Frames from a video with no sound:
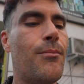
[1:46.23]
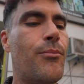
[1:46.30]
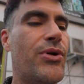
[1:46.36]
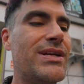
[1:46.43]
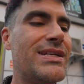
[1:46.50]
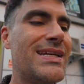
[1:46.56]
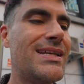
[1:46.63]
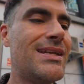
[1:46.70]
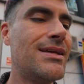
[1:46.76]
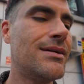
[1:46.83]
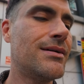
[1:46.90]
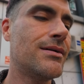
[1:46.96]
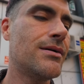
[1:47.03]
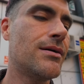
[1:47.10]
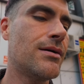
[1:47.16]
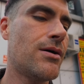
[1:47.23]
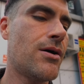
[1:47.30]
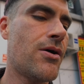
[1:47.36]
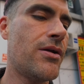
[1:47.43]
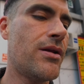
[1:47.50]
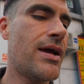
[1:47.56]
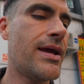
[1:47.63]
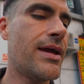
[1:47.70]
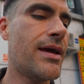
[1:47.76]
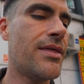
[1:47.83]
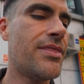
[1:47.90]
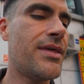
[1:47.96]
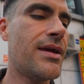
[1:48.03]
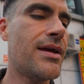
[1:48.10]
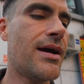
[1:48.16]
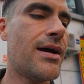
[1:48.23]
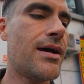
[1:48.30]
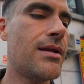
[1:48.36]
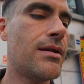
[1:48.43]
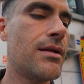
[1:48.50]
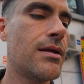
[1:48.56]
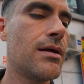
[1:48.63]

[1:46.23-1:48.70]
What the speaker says: Printed on like a thick card.